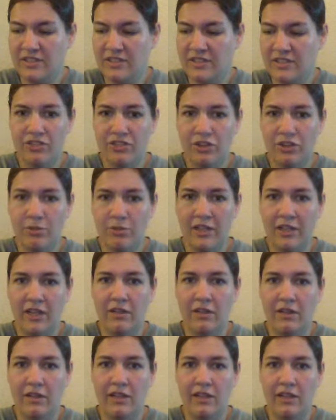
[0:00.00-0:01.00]

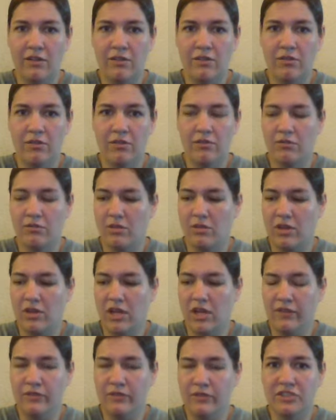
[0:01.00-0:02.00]
disturbingly
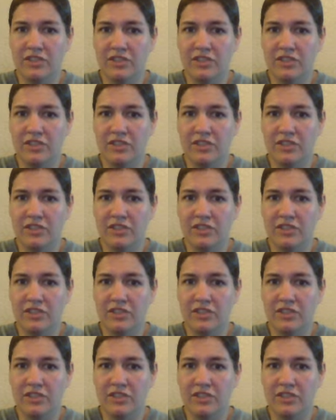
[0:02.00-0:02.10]
awful